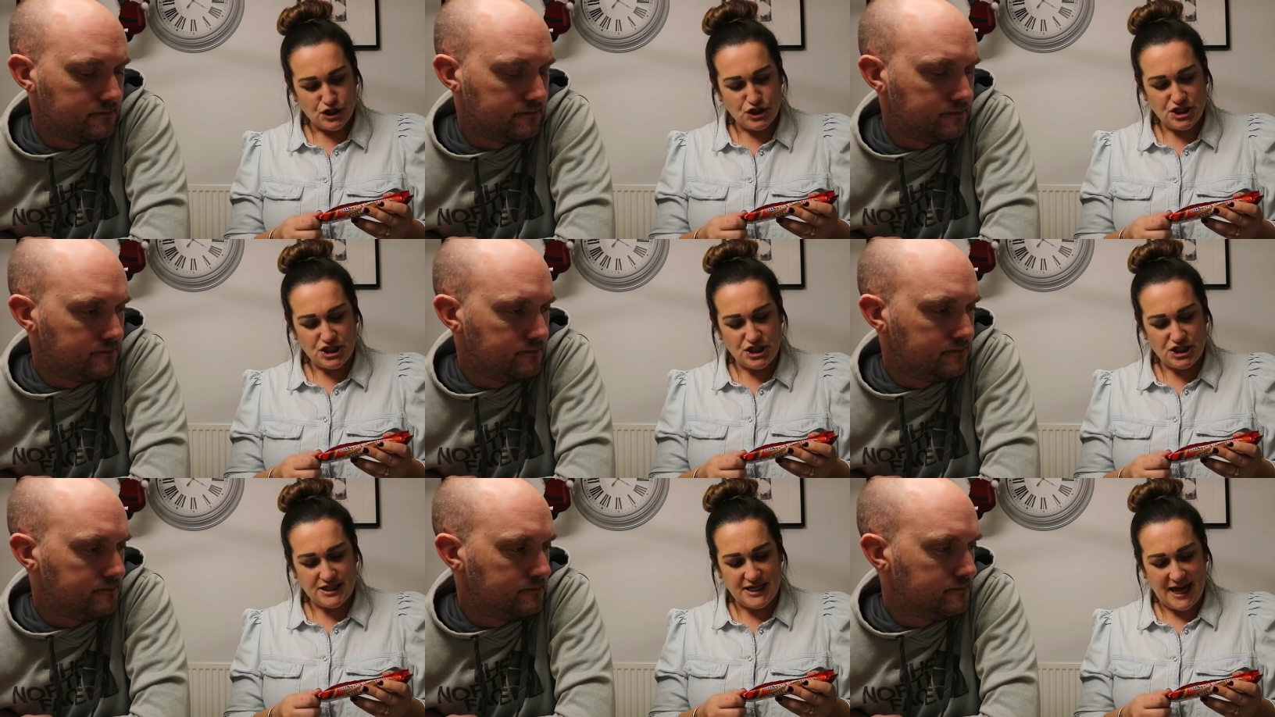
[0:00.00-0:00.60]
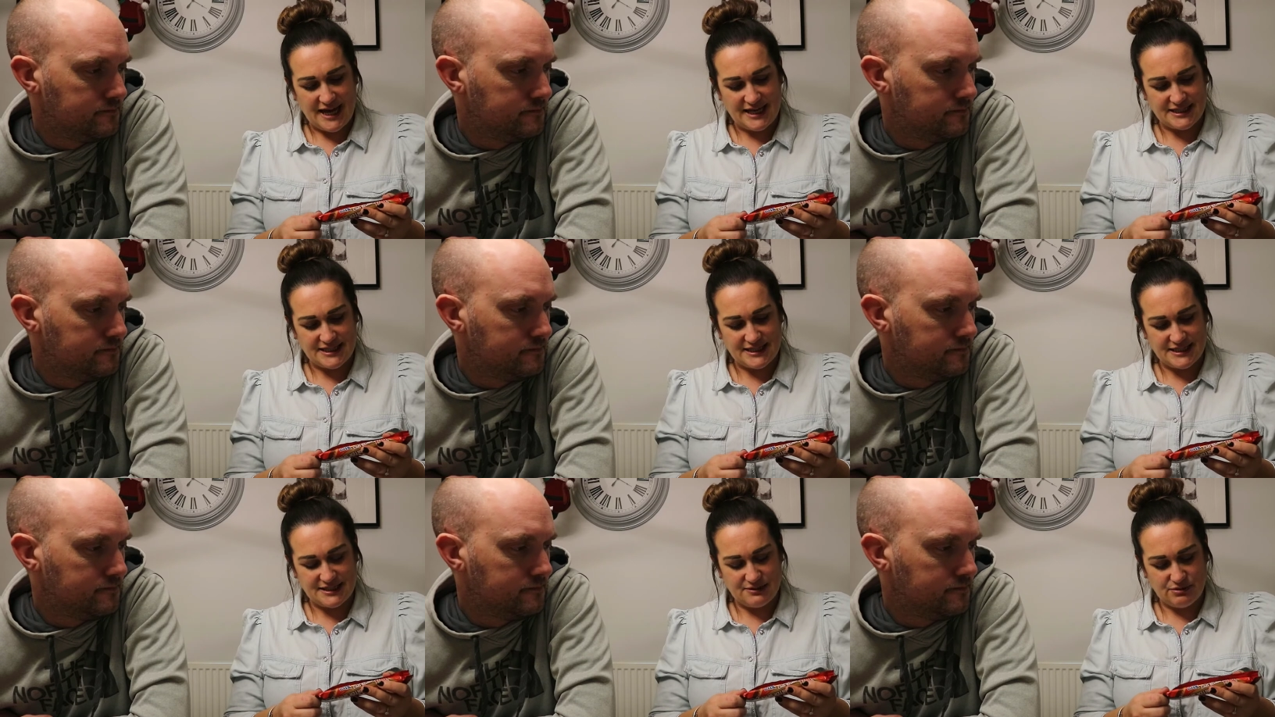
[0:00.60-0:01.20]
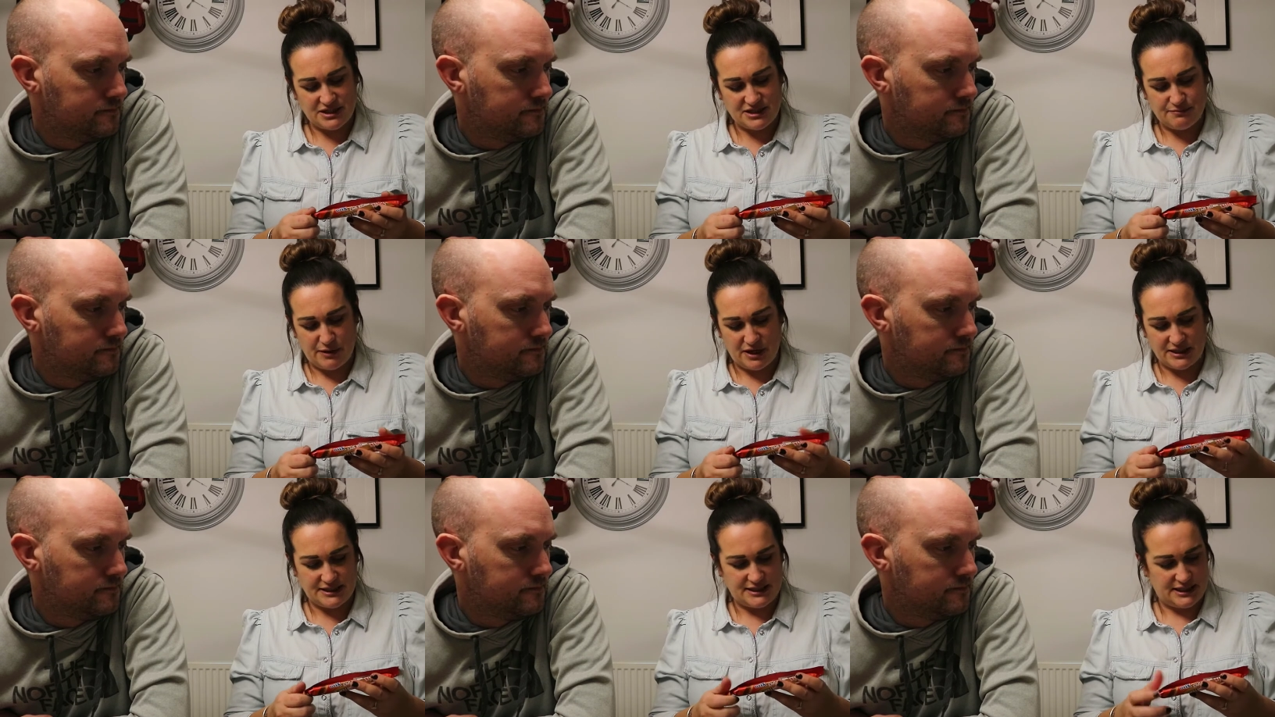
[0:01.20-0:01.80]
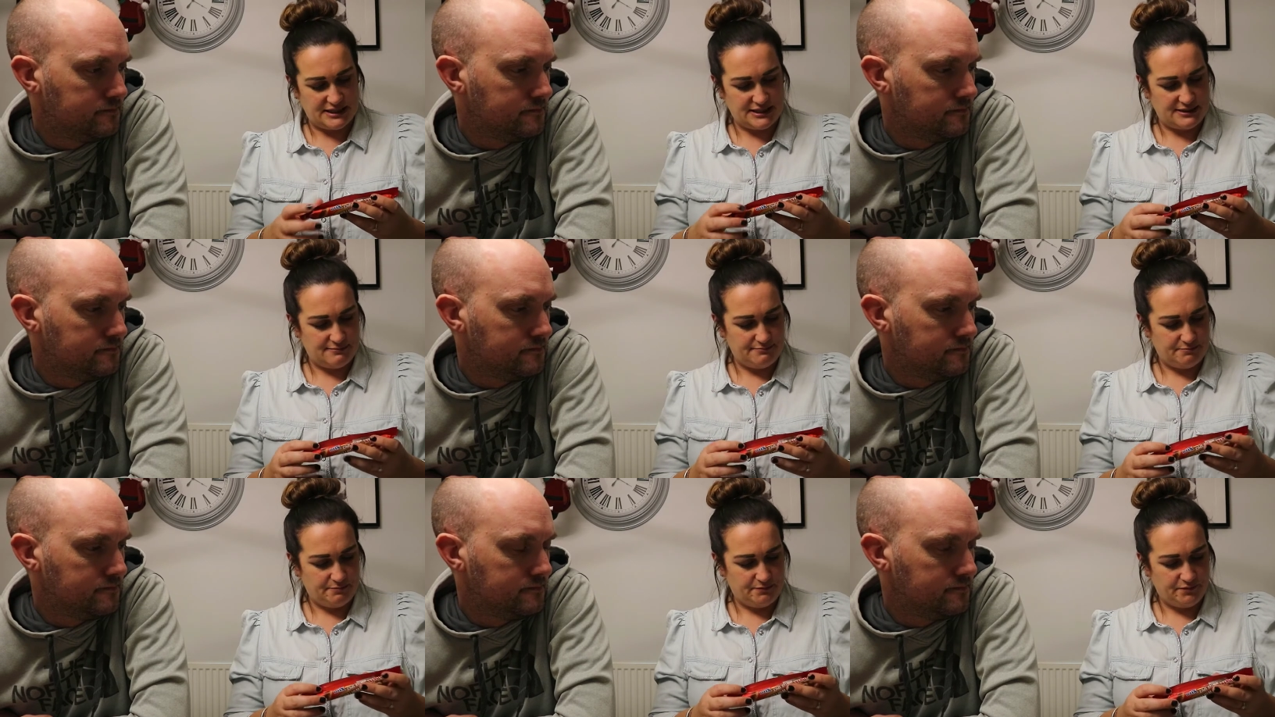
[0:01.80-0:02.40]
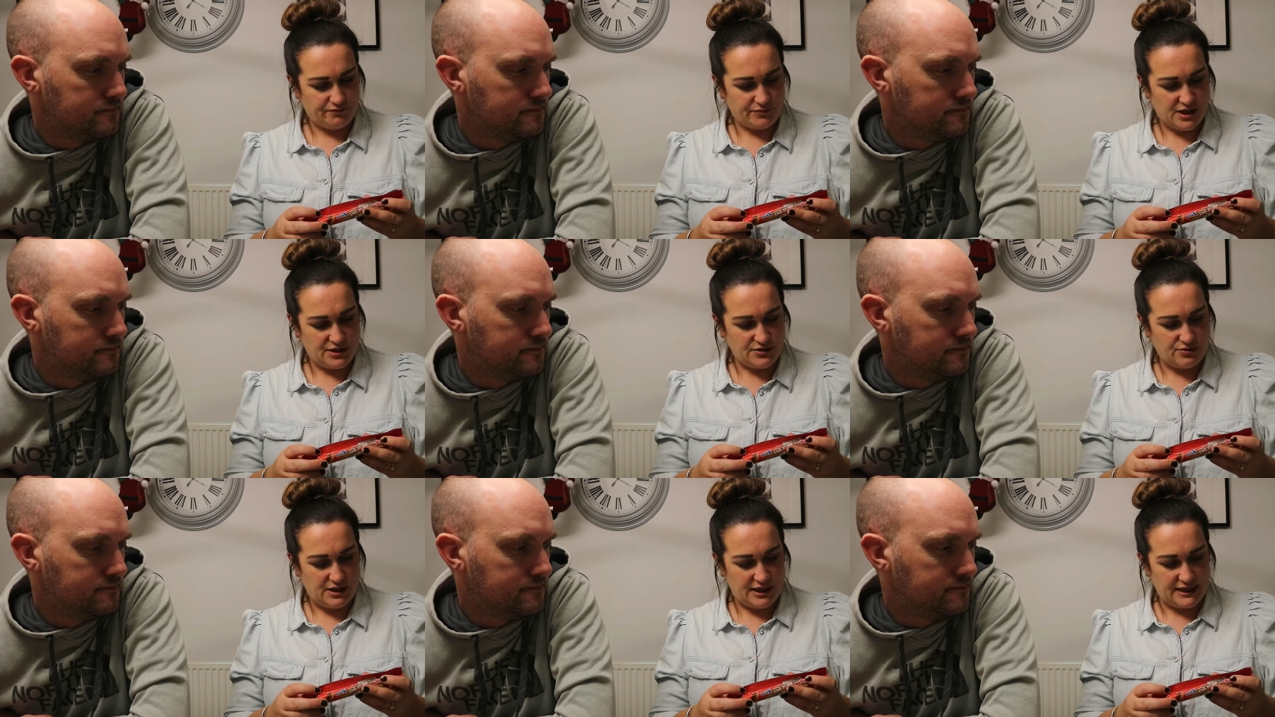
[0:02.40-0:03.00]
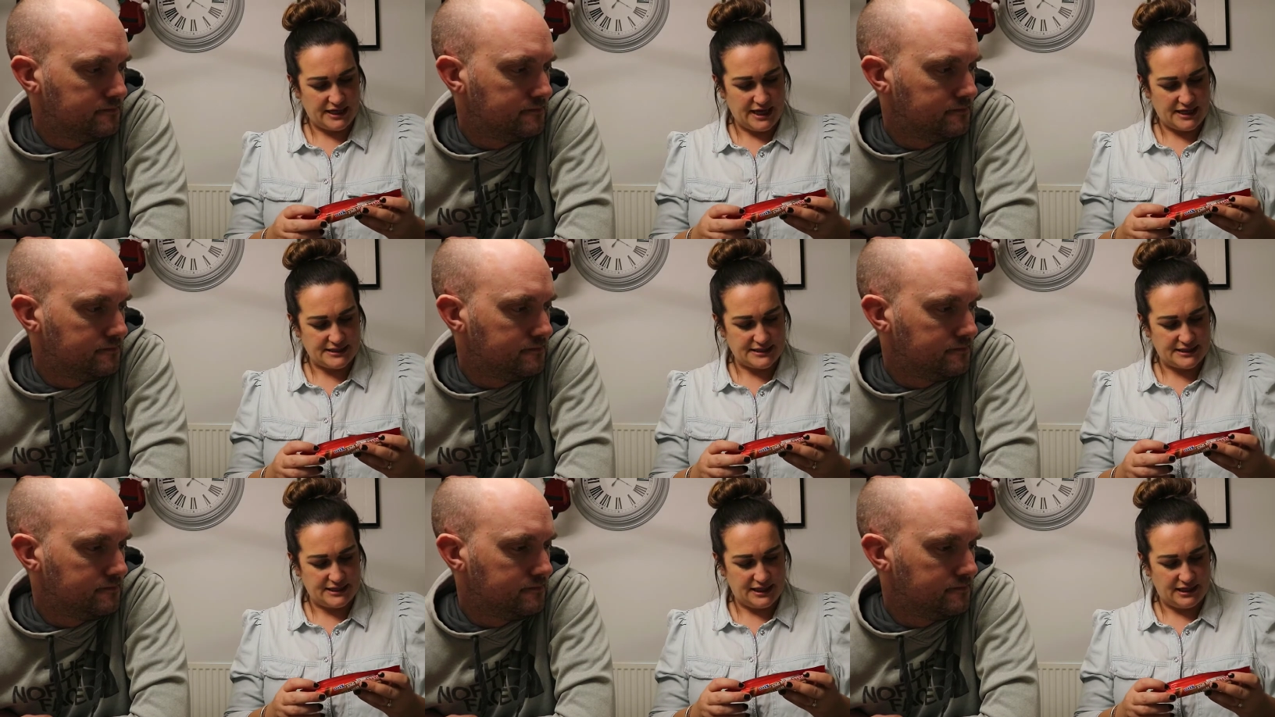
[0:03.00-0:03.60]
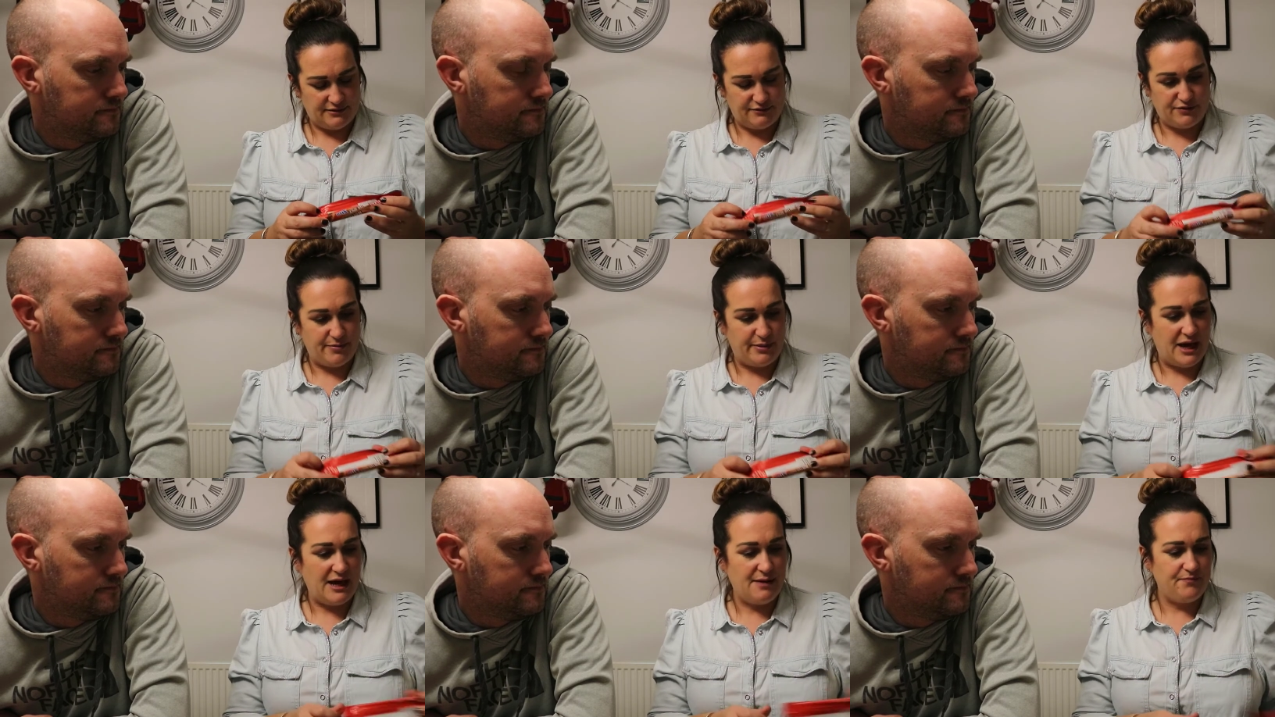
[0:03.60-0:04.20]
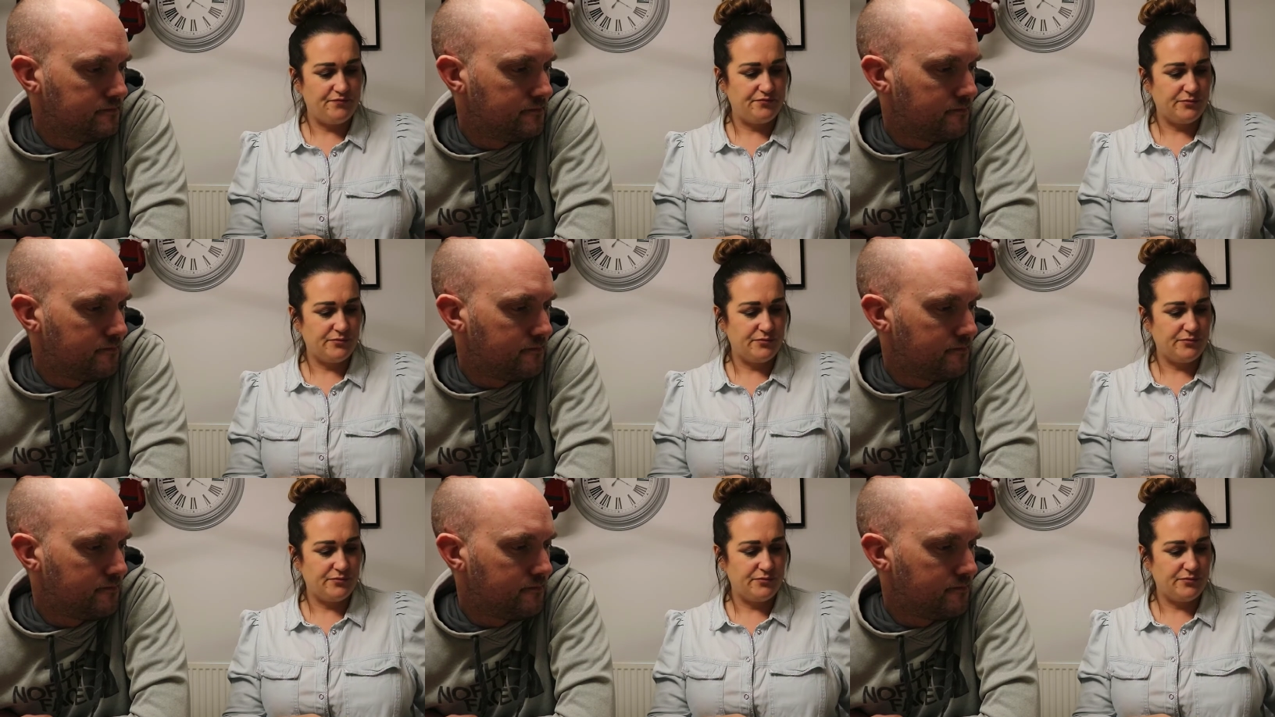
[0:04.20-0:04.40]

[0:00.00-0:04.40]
Speaker 1: Ginger Taste with spices is all I can ascertain from that.